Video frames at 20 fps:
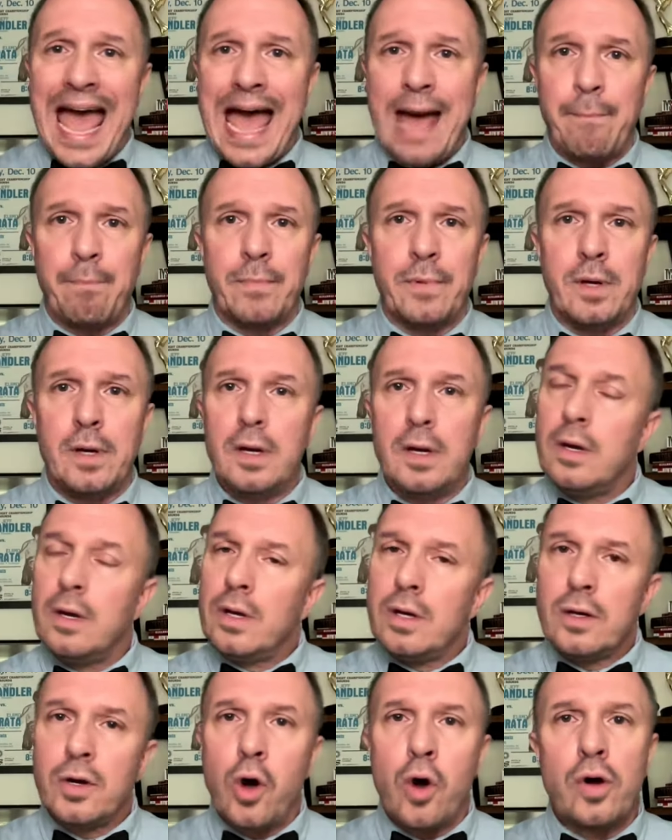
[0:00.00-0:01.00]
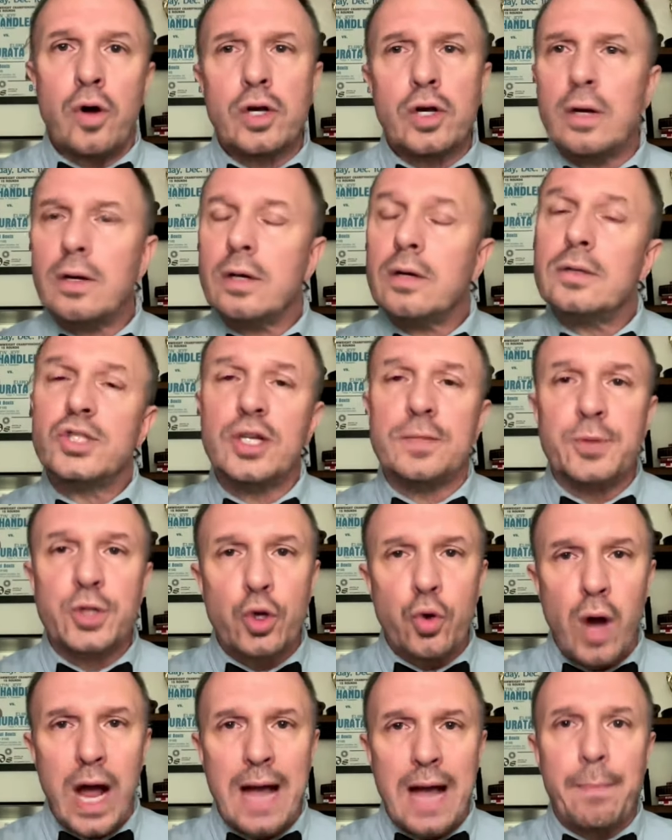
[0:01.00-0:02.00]
app. Go
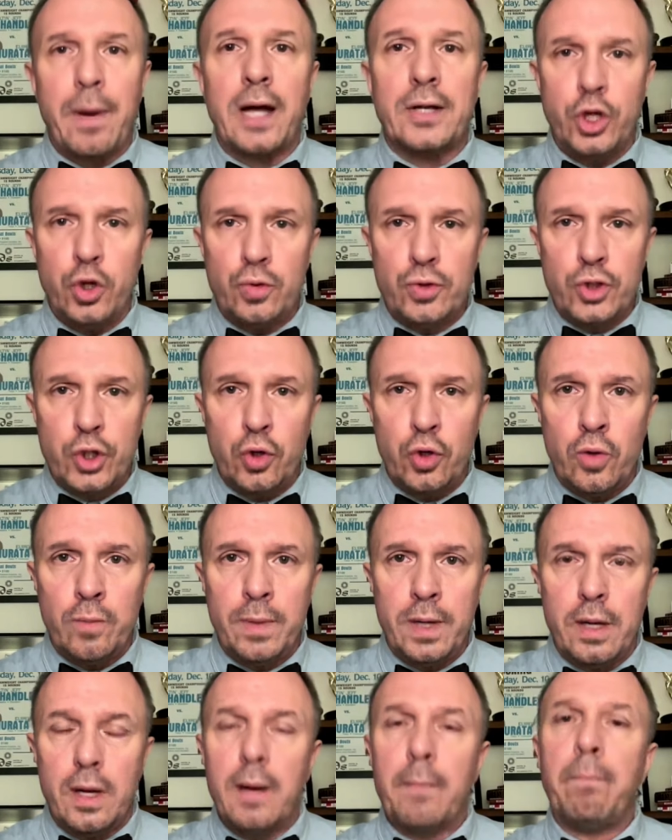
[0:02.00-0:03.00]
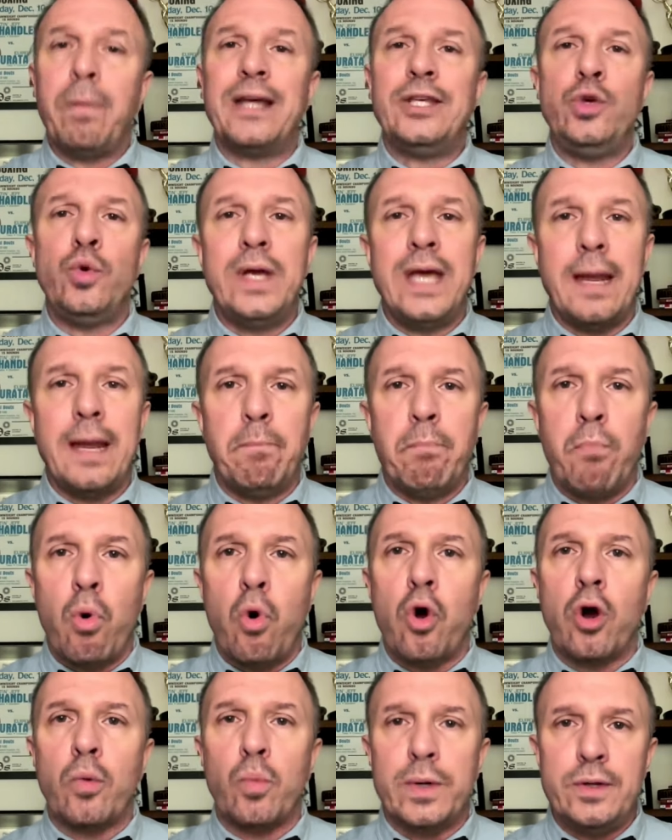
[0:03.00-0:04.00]
subscribe on YouTube, but you get
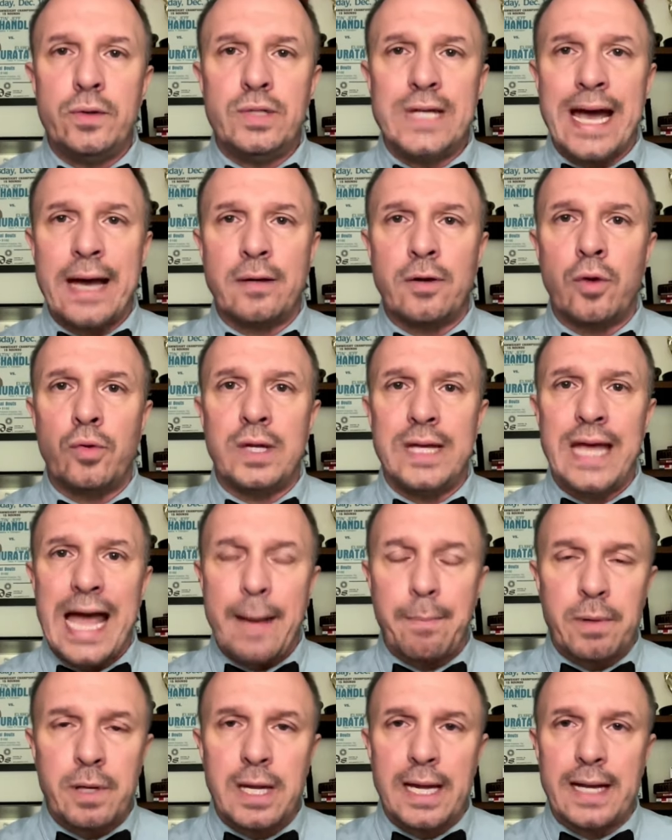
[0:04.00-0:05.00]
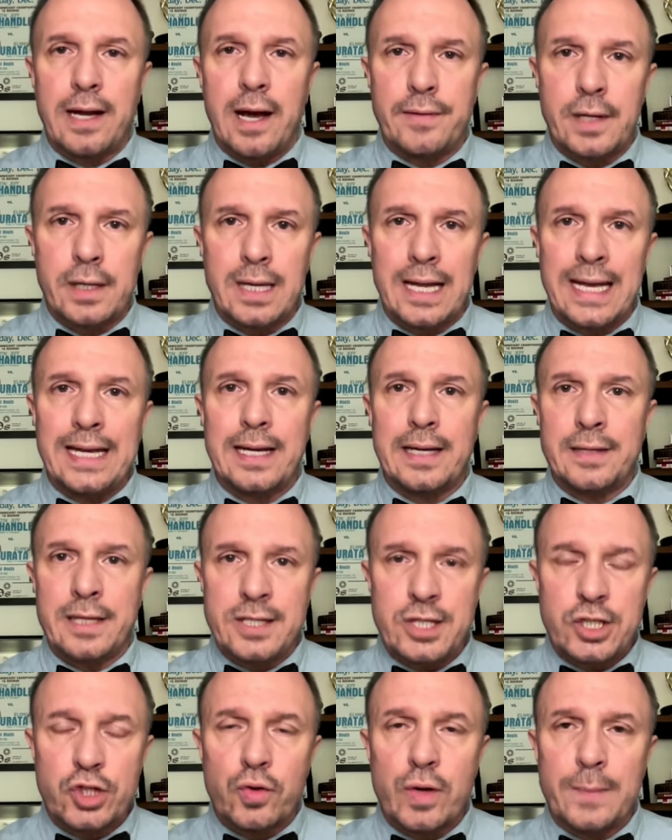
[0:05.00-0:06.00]
more when you download the app. Click on the link in the
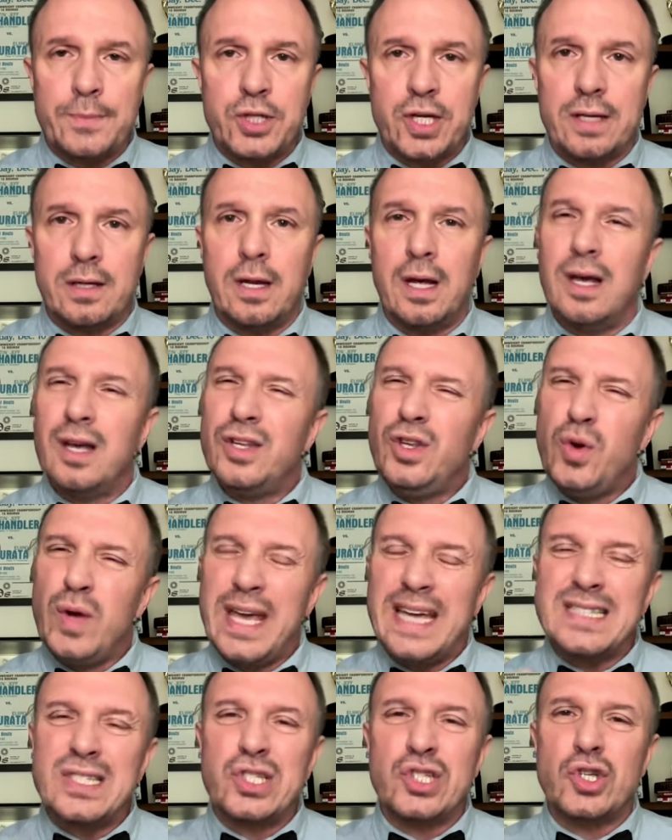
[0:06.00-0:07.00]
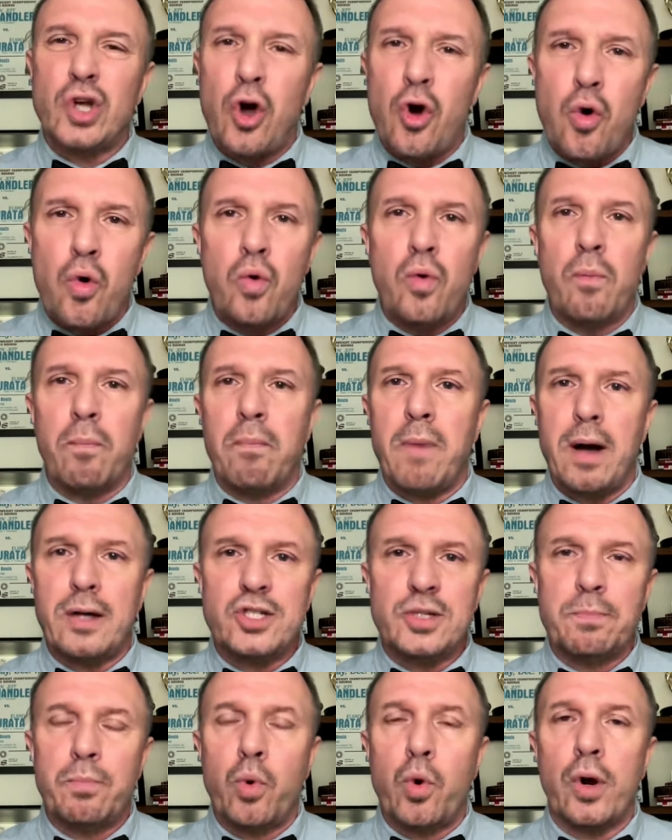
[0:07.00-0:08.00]
description. You get so
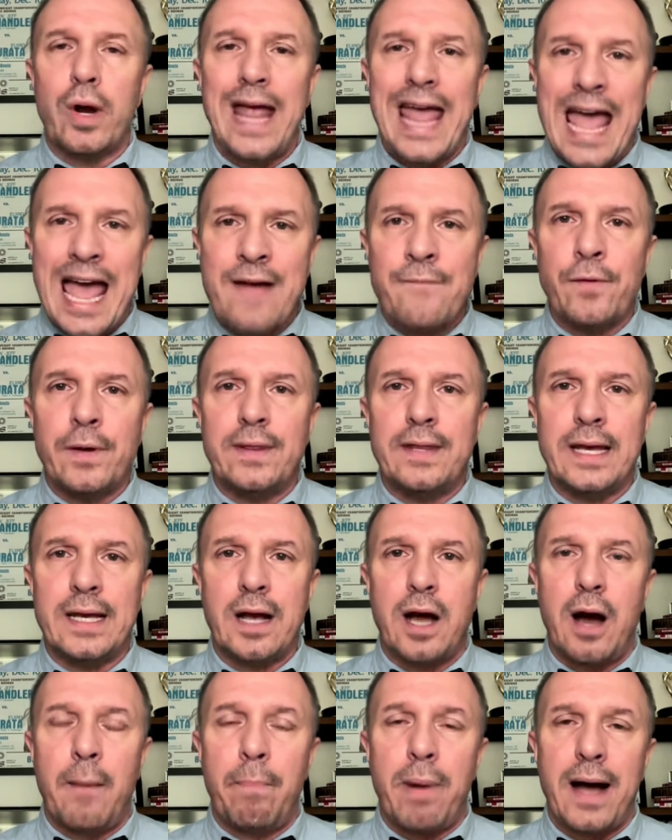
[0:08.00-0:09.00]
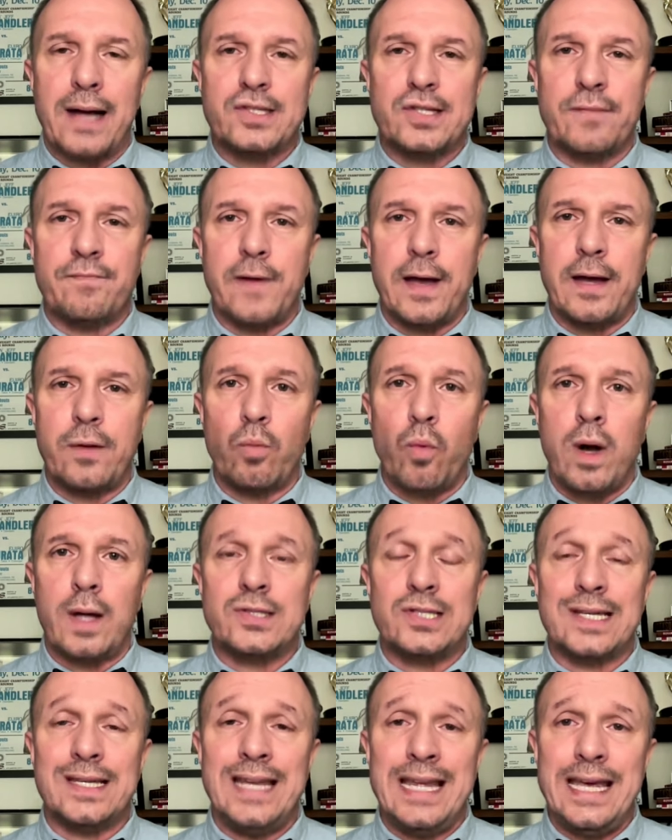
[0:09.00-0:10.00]
much more, everything a boxing fan
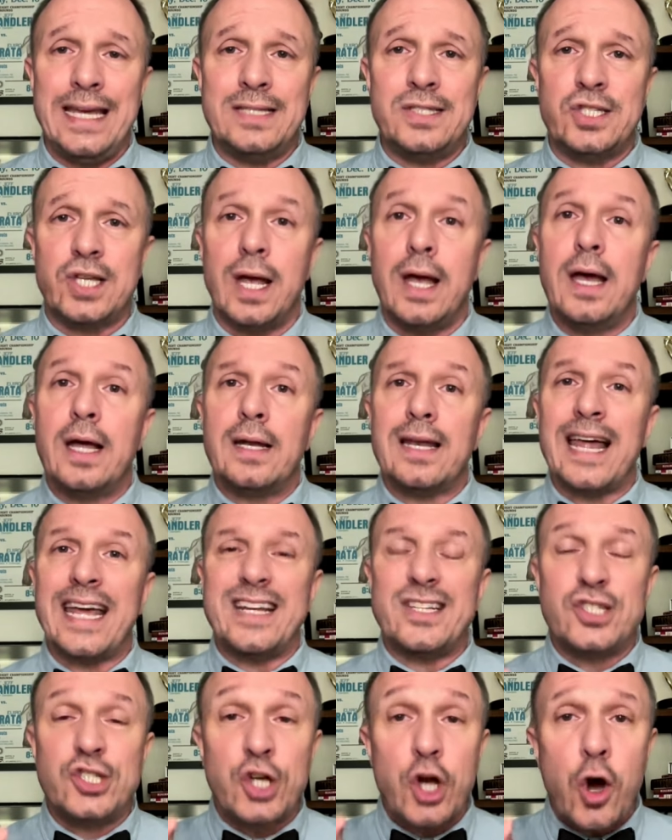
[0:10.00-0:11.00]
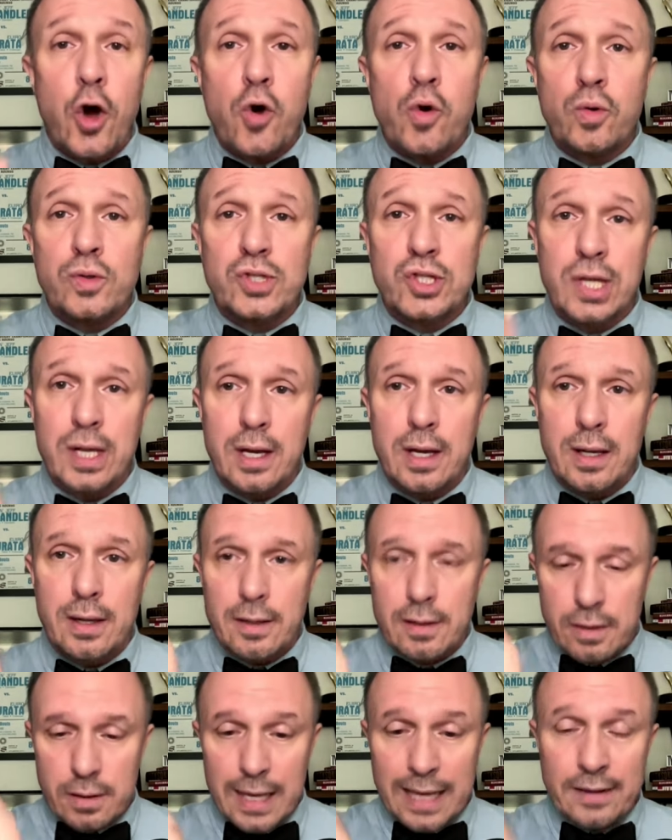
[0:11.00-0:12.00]
wants and needs, like shows
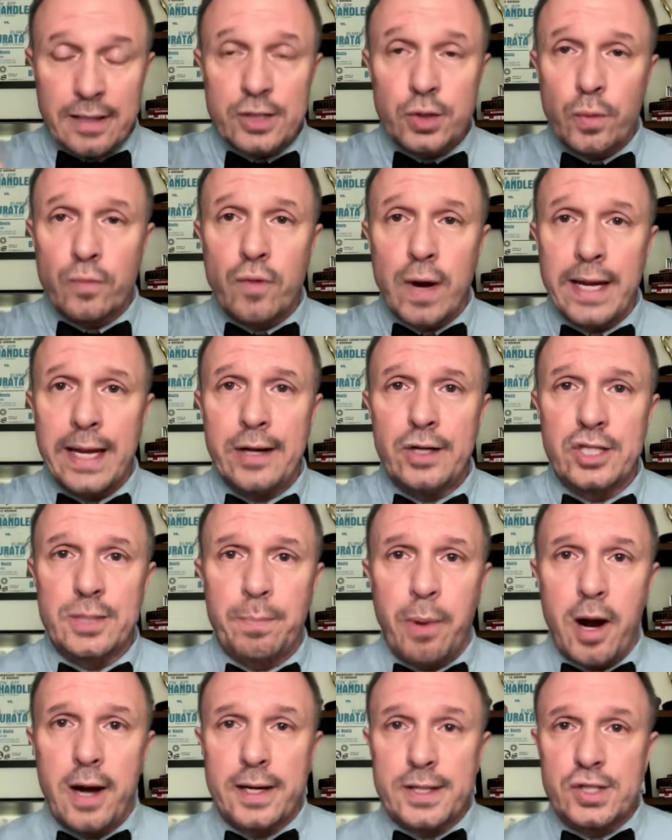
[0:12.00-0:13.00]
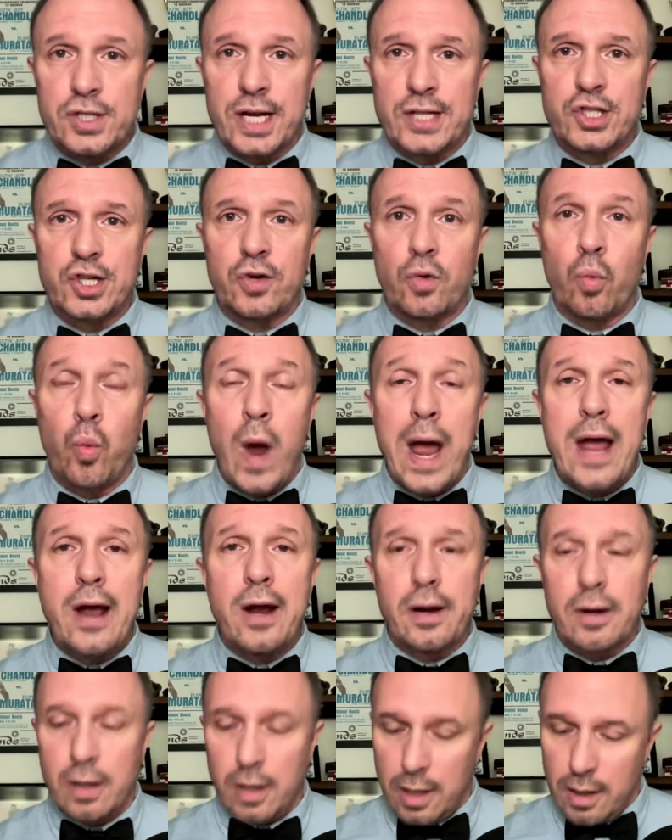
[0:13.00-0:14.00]
like this one right here, Sparring Session,
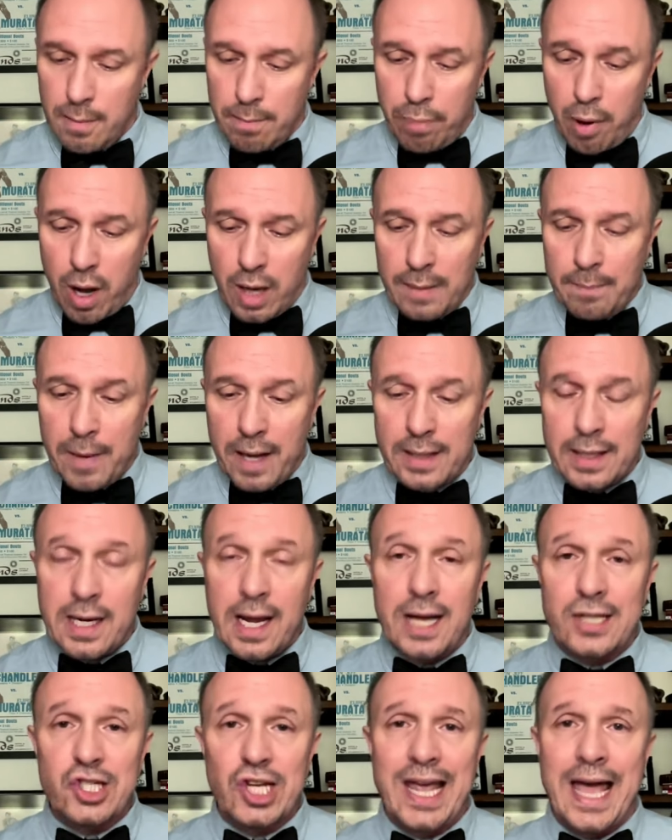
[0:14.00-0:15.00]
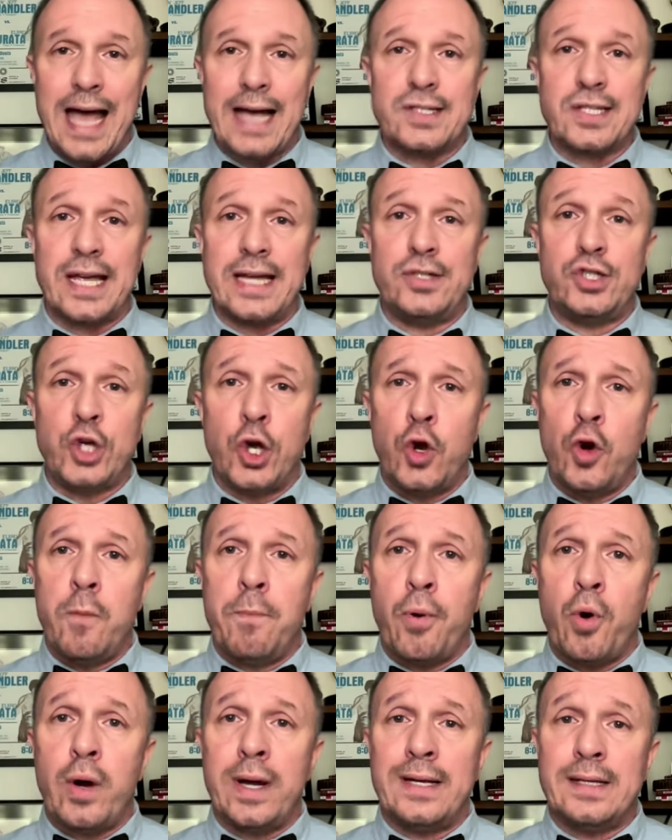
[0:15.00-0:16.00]
where Pauly Malignaggi has a
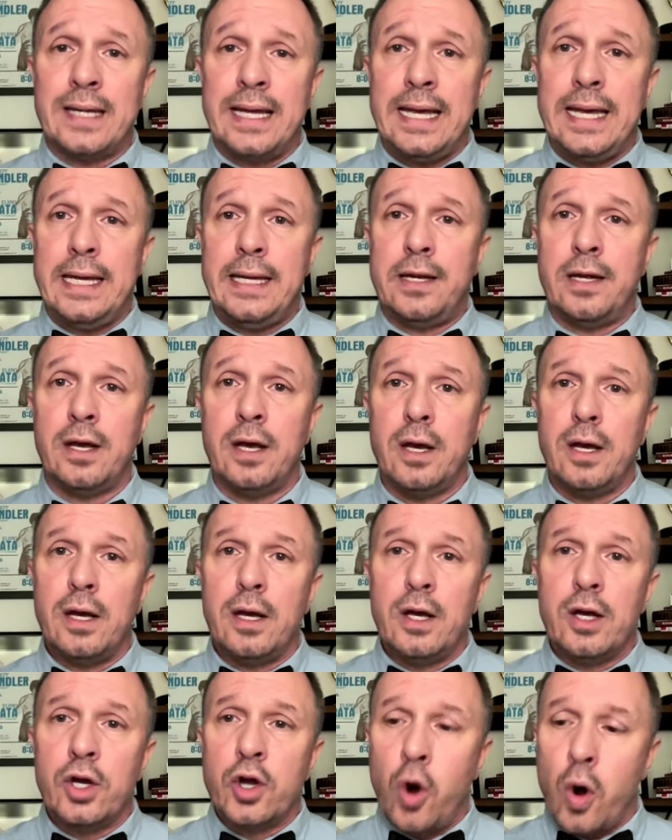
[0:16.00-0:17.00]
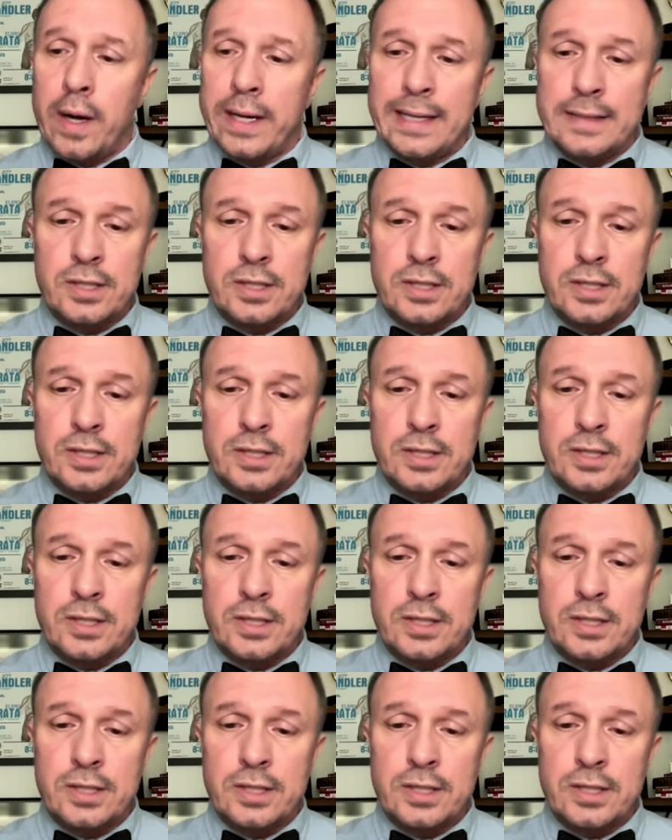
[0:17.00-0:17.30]
2-point lead going